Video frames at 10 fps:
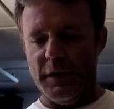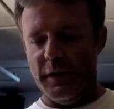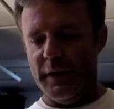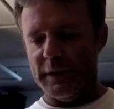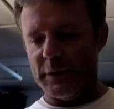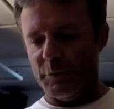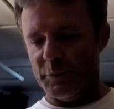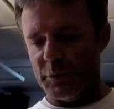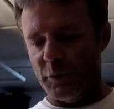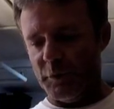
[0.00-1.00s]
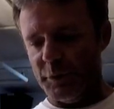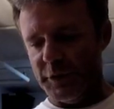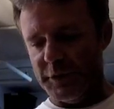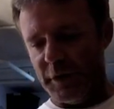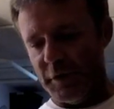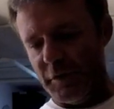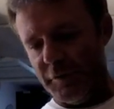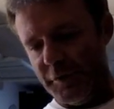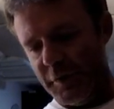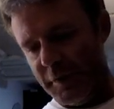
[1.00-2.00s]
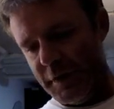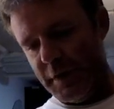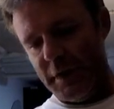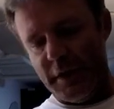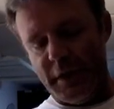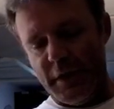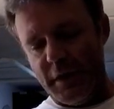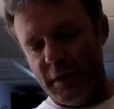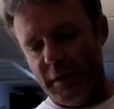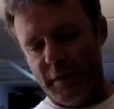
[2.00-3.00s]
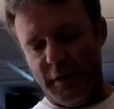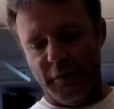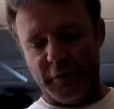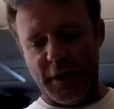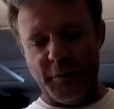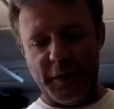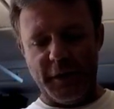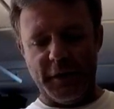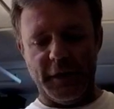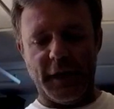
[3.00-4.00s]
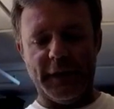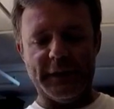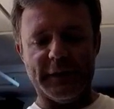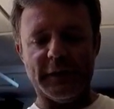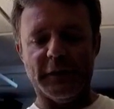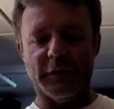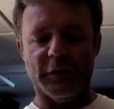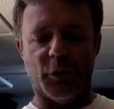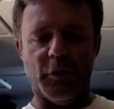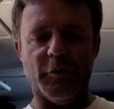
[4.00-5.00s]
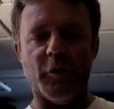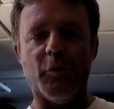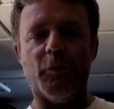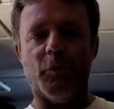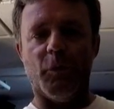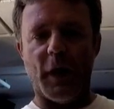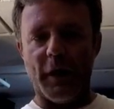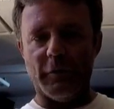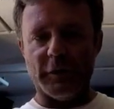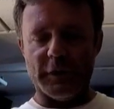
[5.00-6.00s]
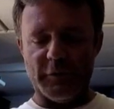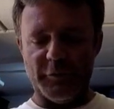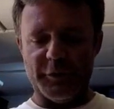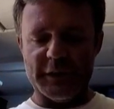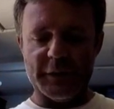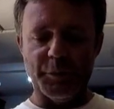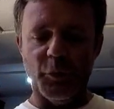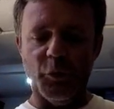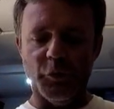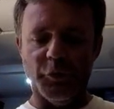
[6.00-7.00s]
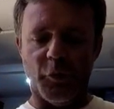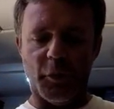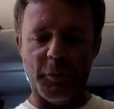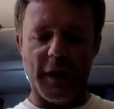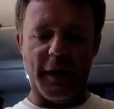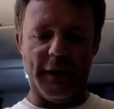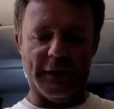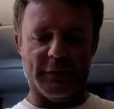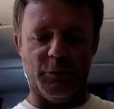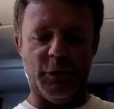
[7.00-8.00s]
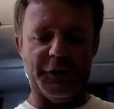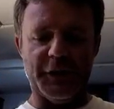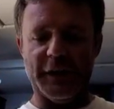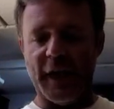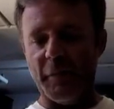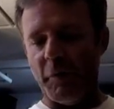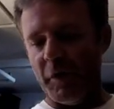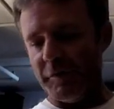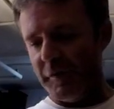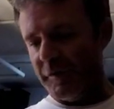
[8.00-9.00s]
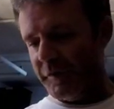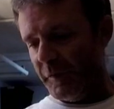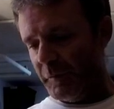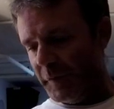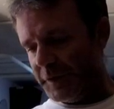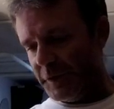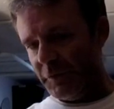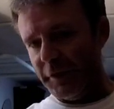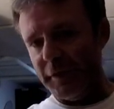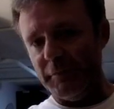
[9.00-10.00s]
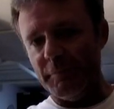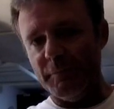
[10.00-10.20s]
And this will sort of preserve, it'll keep it in a nice sort of round spool format as which it came off of originally.